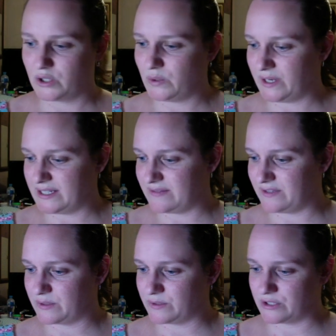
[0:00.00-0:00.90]
Quite
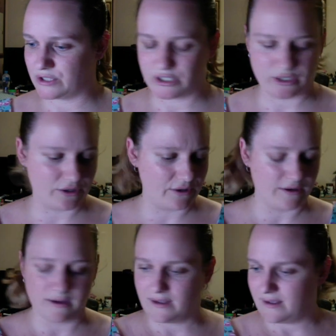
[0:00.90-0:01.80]
difficult to show.
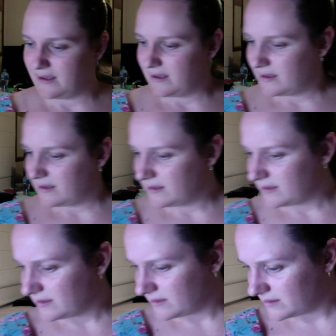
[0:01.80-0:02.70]

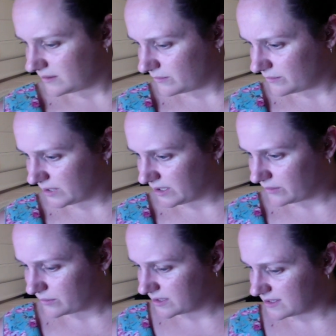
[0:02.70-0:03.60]
My
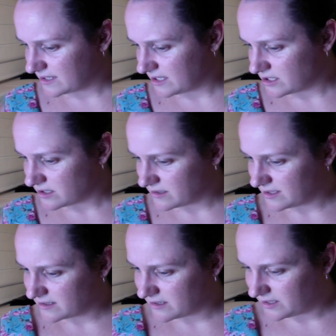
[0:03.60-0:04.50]
organization
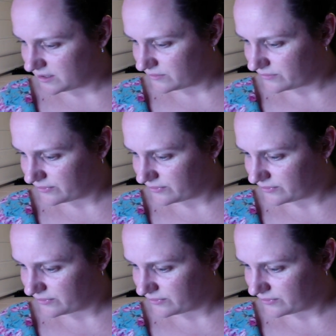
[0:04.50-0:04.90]
has kind of